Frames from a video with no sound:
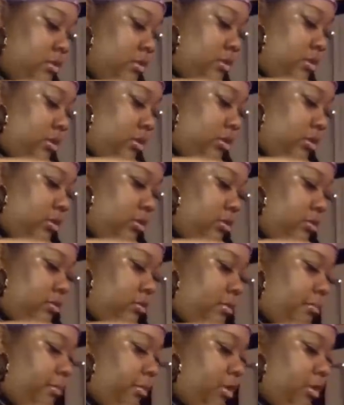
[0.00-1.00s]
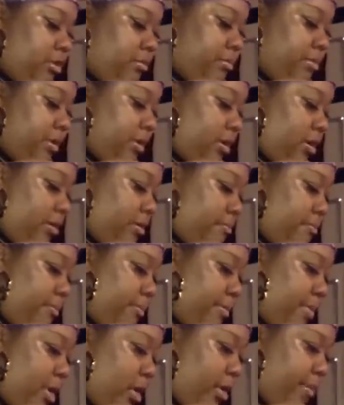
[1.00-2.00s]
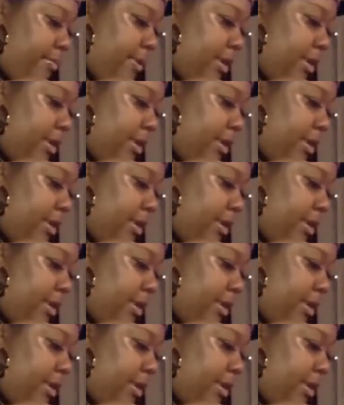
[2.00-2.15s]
I'm going to put her Barbie